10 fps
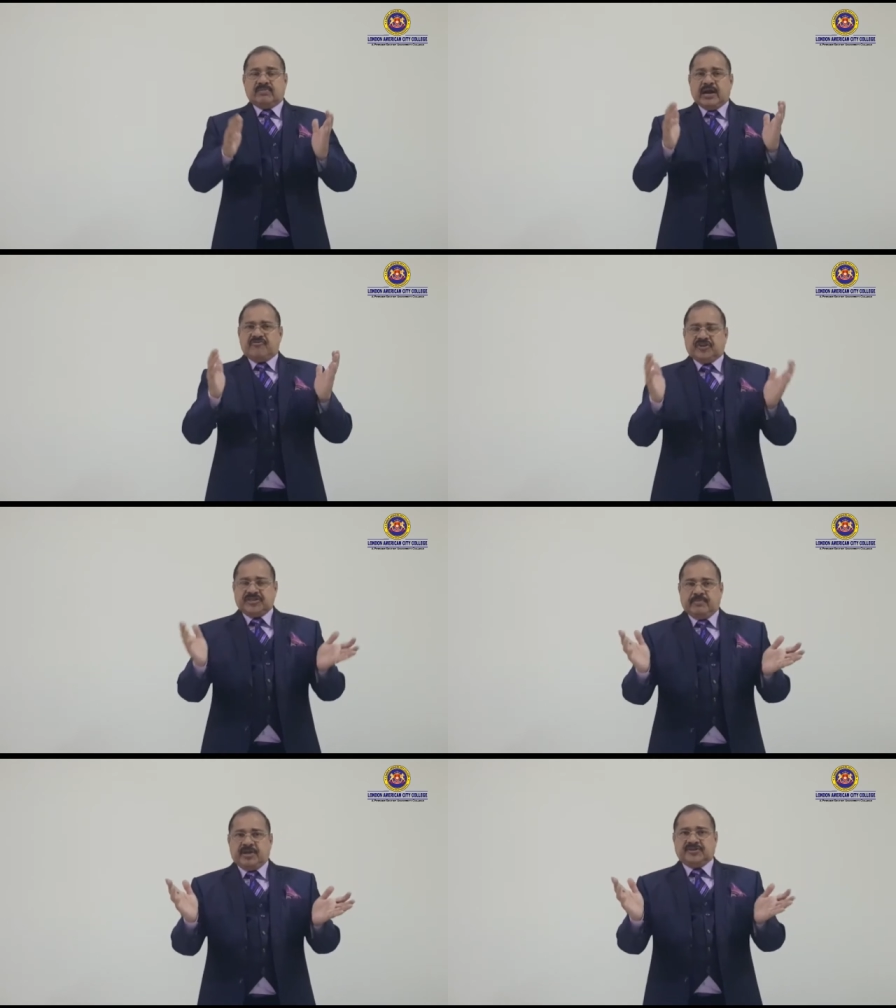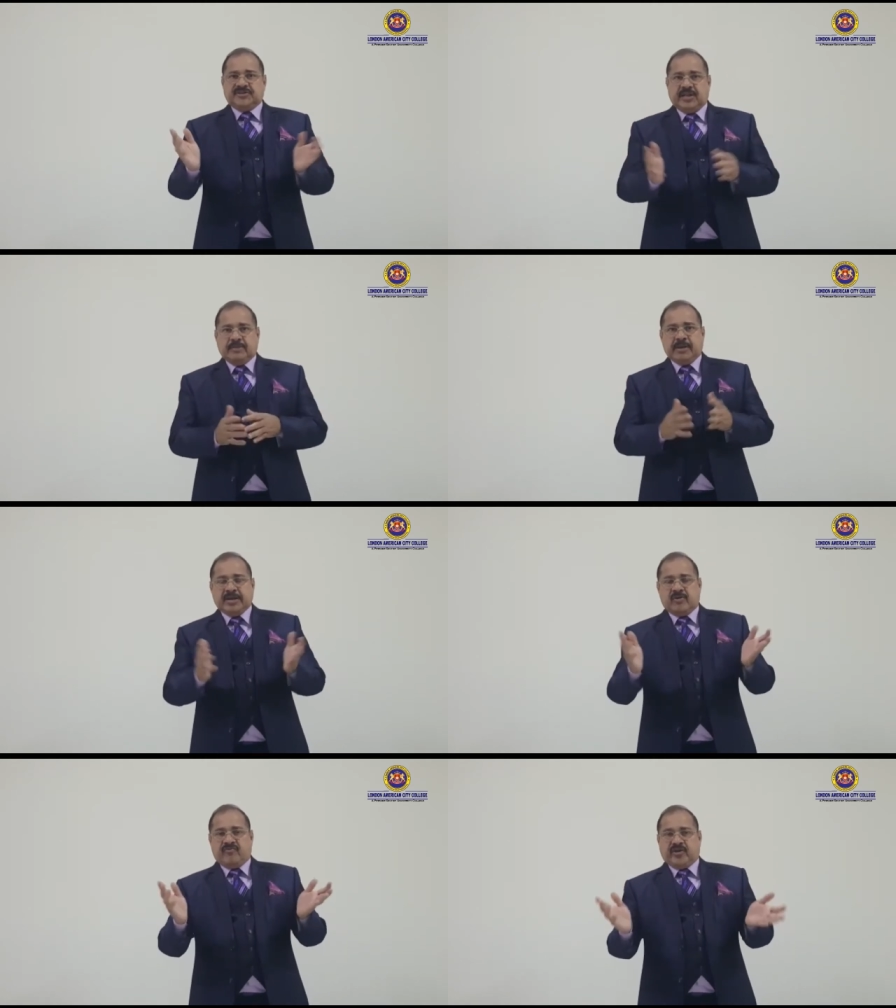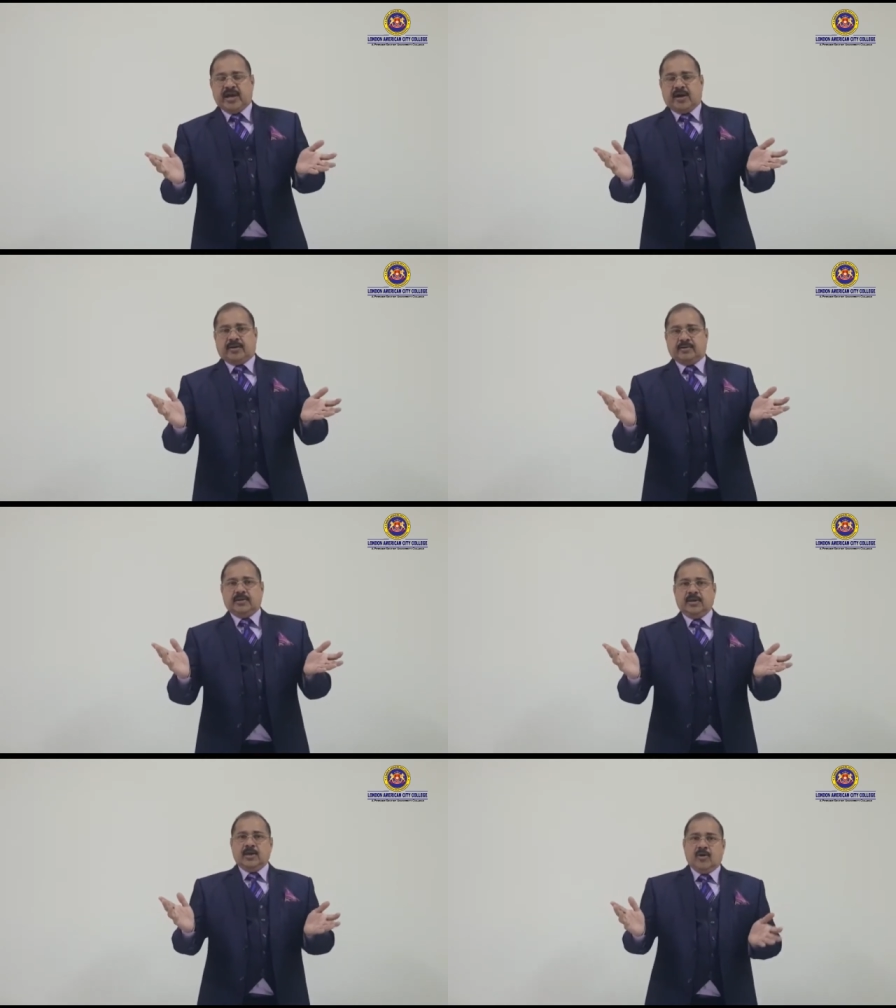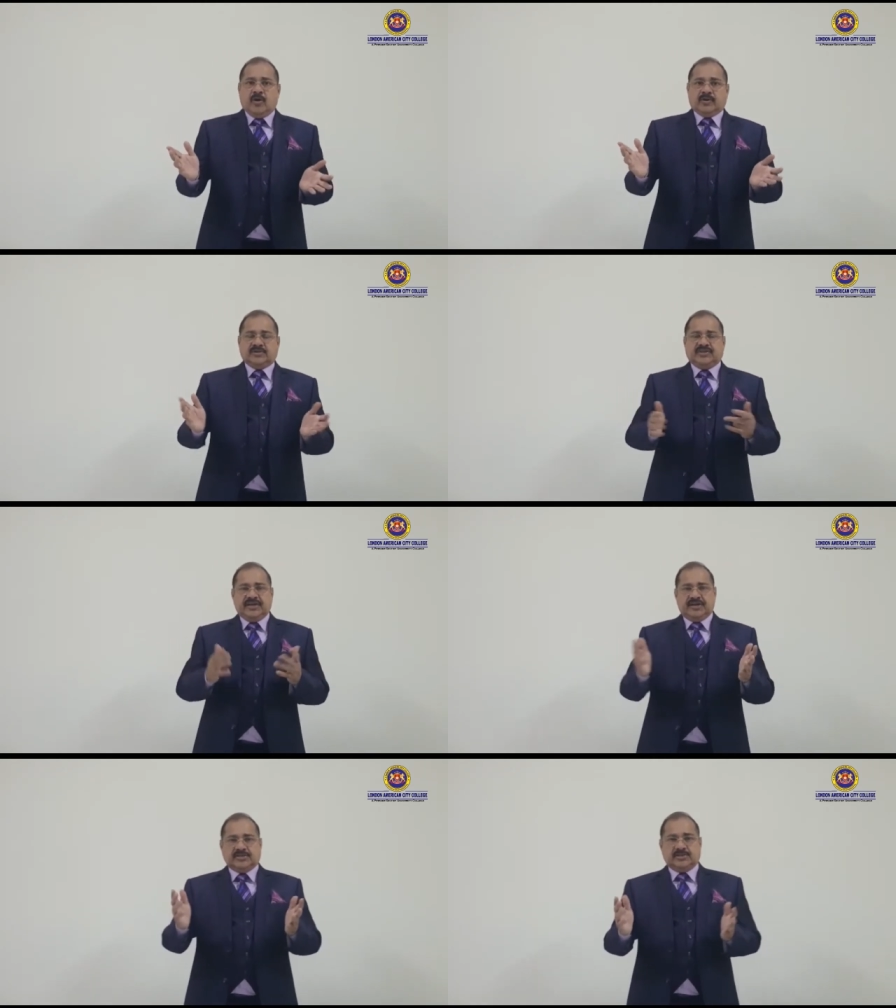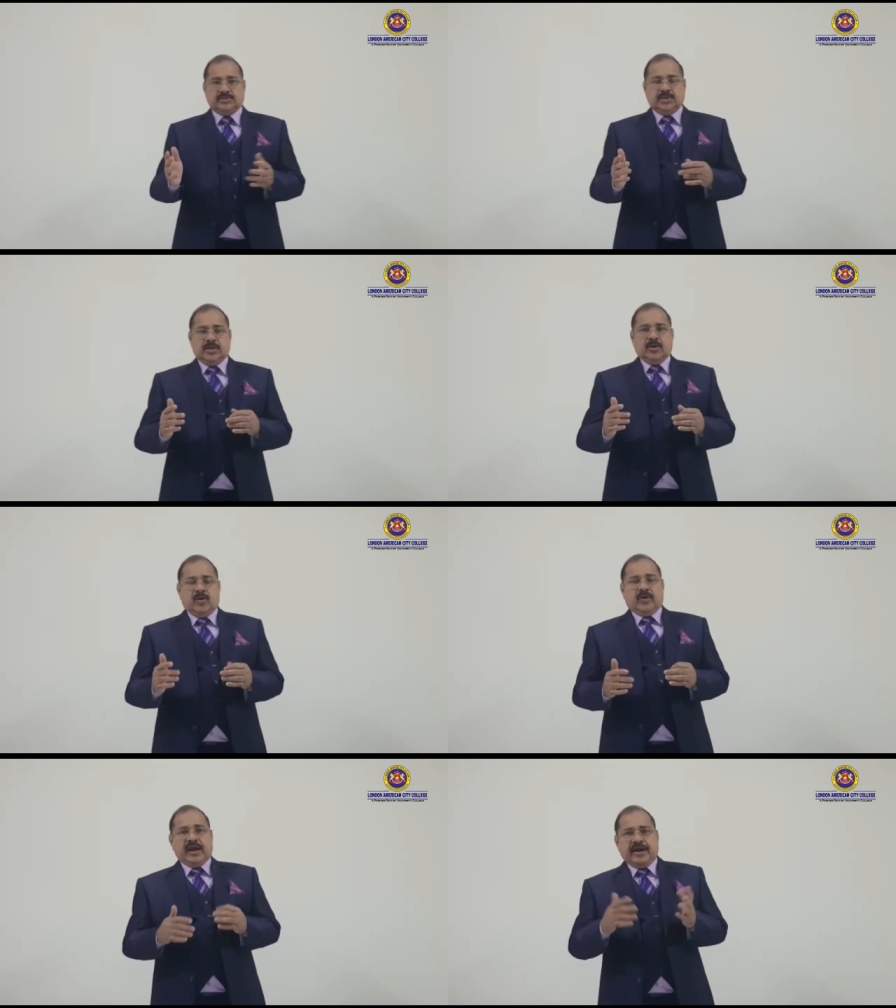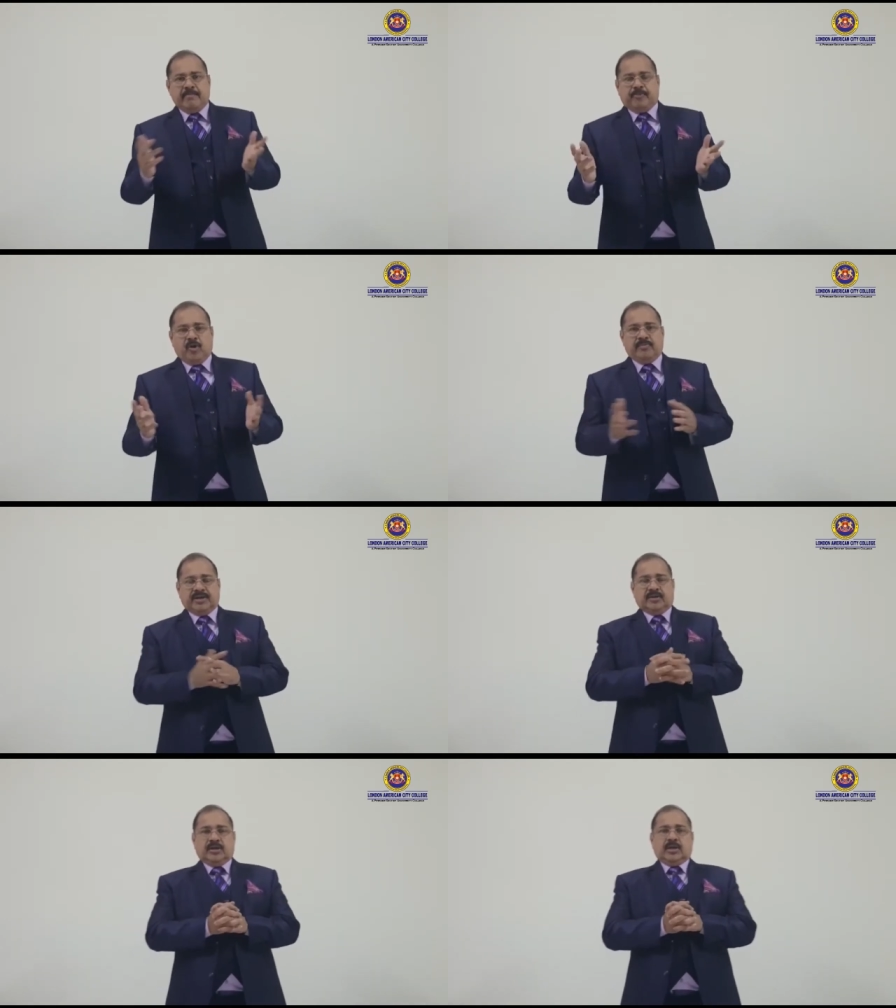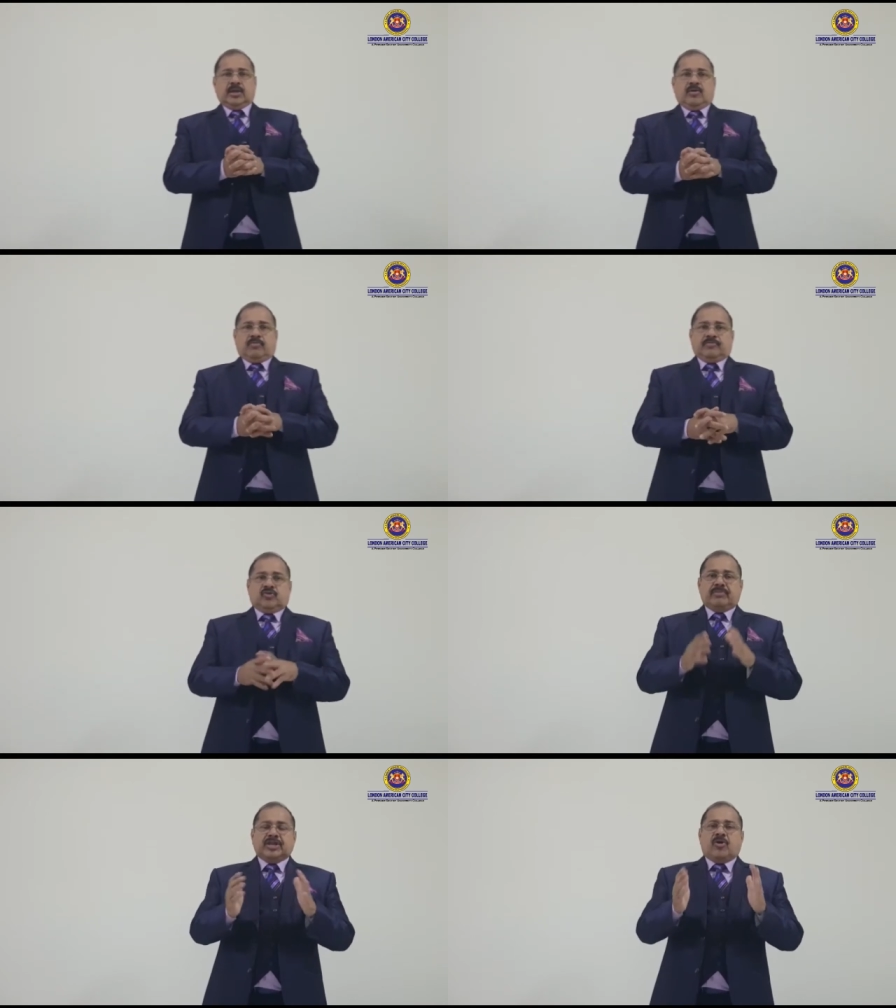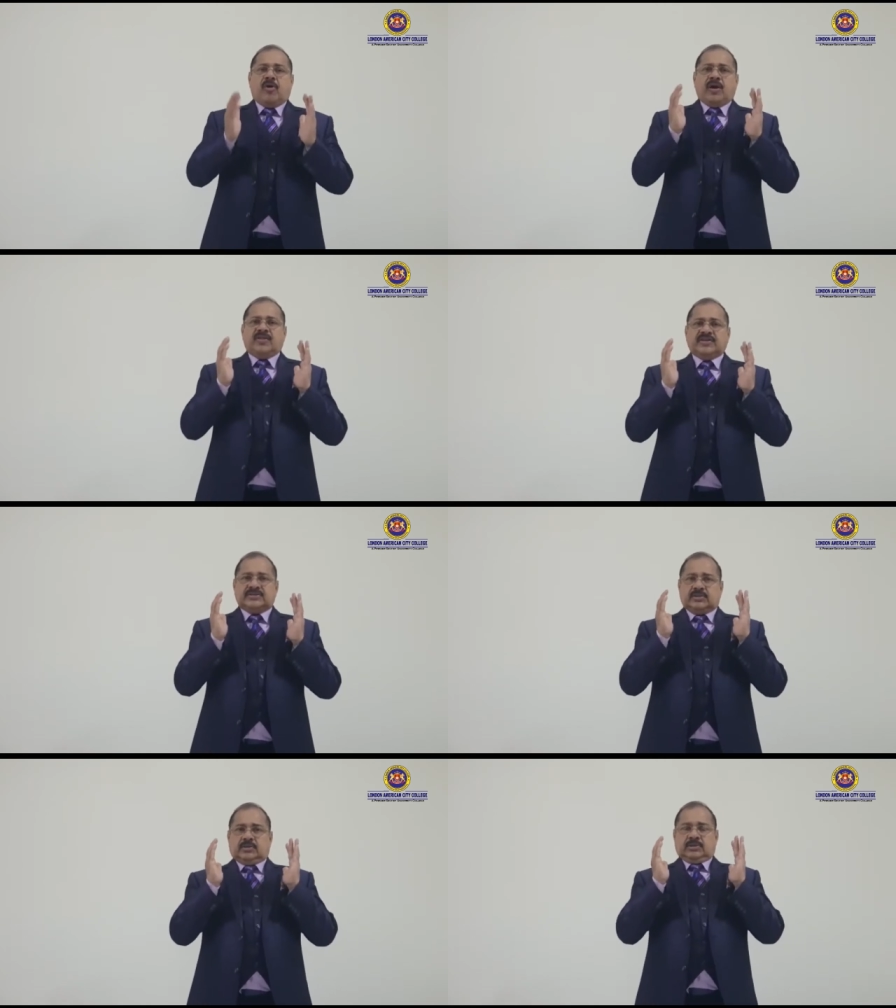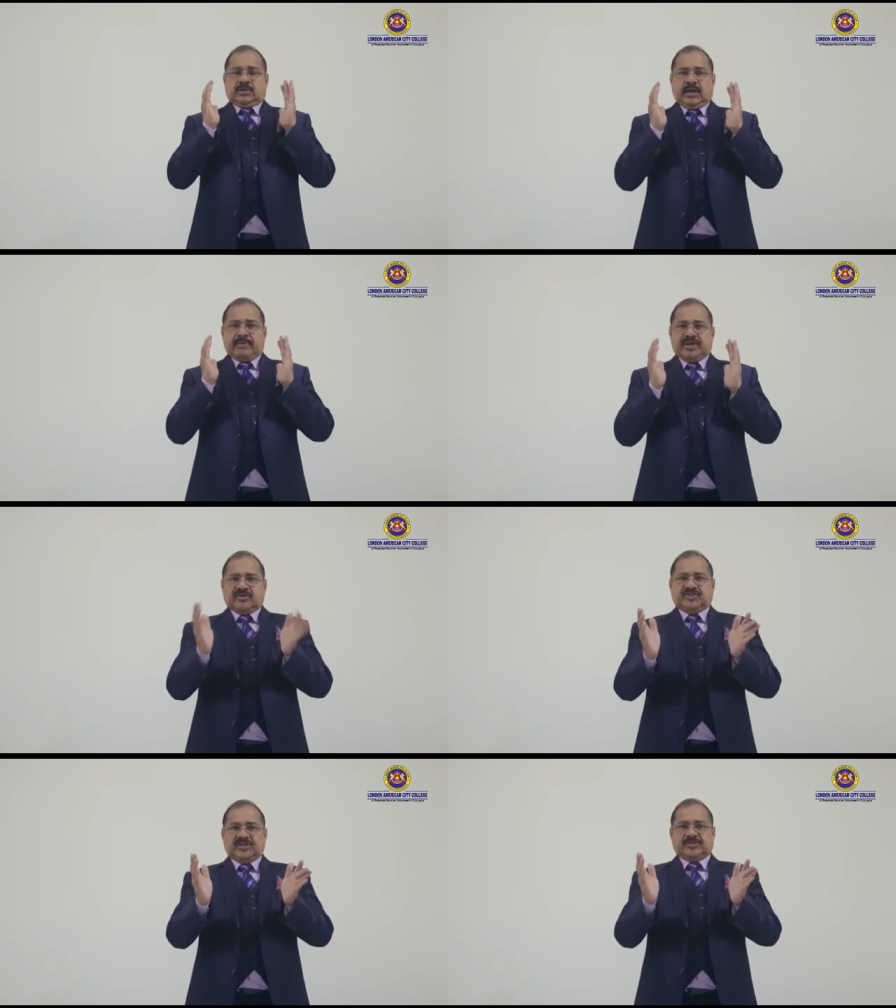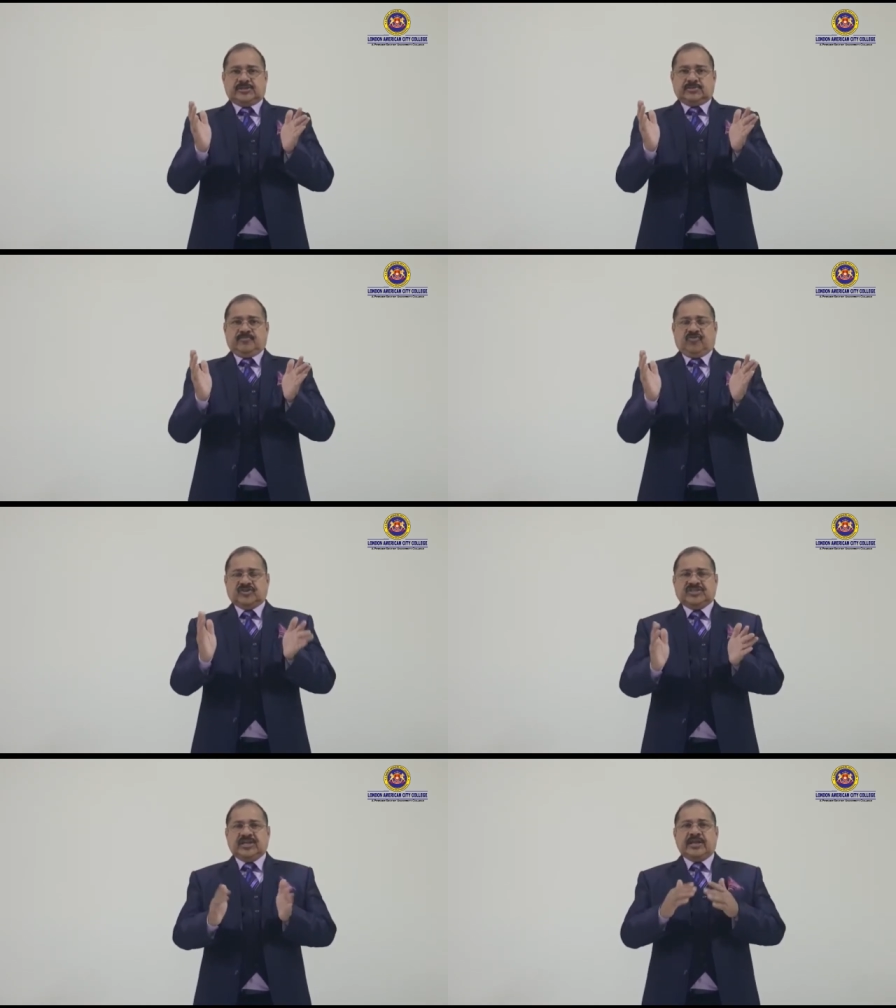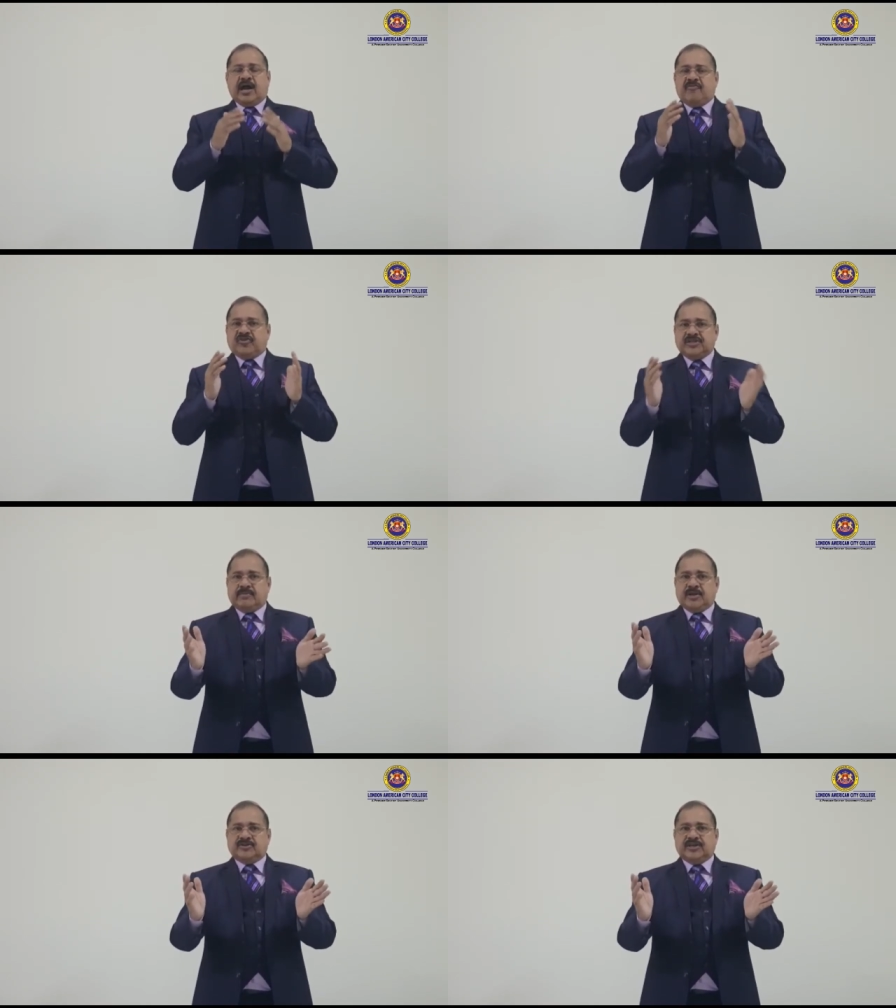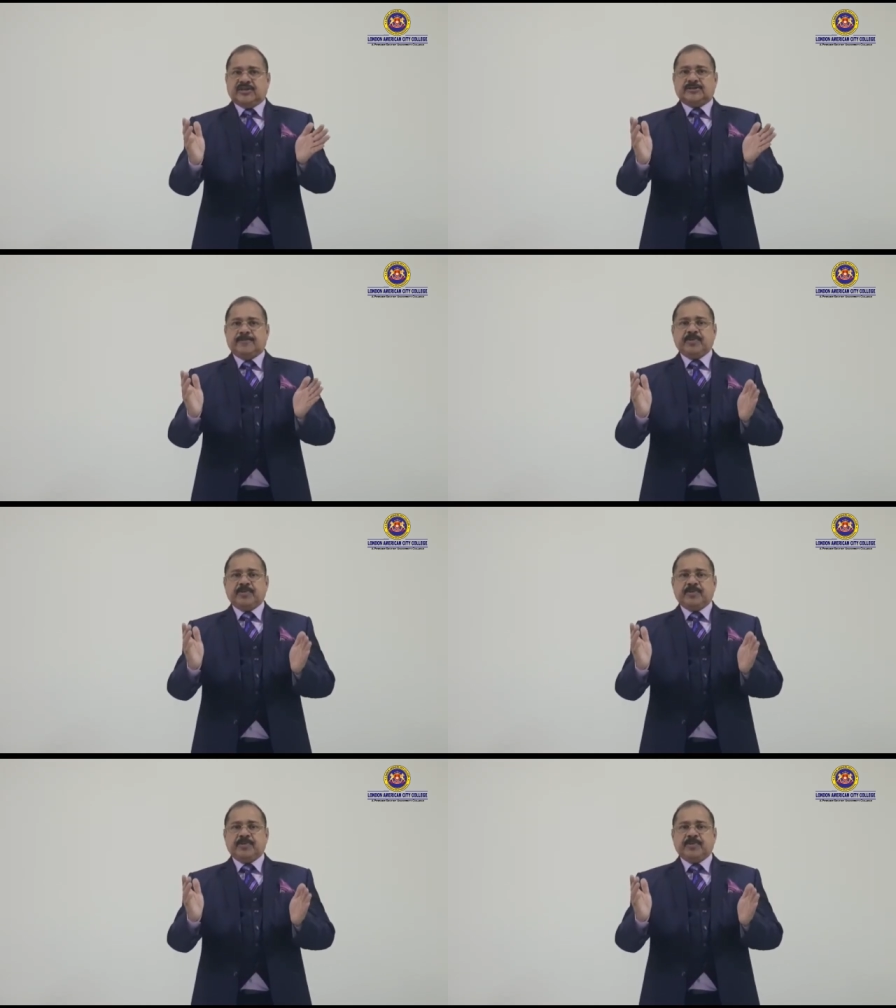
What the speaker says: unforeseen emergencies like breakdown of your car or sickness or unemployment. To meet all these emergencies, foreseen and unforeseen emergencies,